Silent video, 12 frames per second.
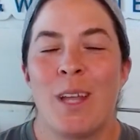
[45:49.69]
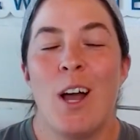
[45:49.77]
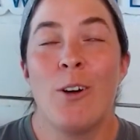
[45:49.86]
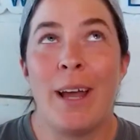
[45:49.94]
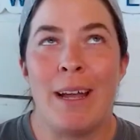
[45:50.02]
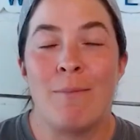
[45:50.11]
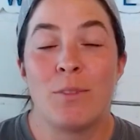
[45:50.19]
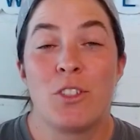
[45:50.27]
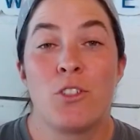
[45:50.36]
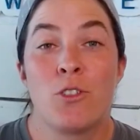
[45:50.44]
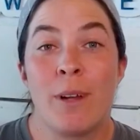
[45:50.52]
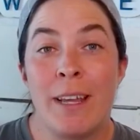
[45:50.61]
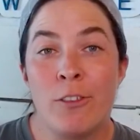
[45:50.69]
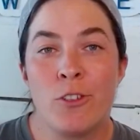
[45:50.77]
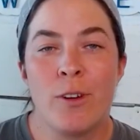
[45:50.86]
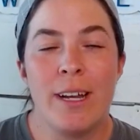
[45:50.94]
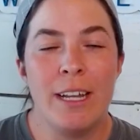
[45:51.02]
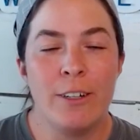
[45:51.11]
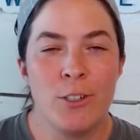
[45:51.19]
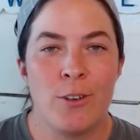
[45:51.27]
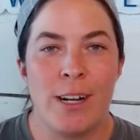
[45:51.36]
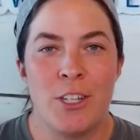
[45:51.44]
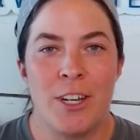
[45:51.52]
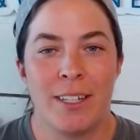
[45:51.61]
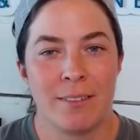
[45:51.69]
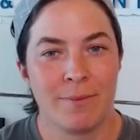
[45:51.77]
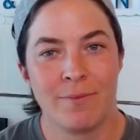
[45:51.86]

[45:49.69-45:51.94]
Okay, strength training or stretching?